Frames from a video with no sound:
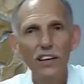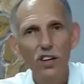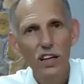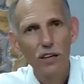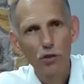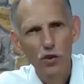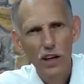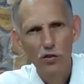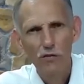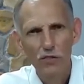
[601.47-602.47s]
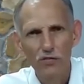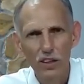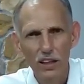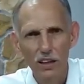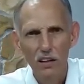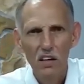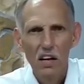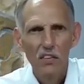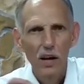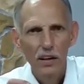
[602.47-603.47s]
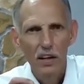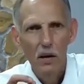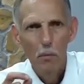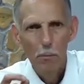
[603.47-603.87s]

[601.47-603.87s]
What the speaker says: 18 of 2015, the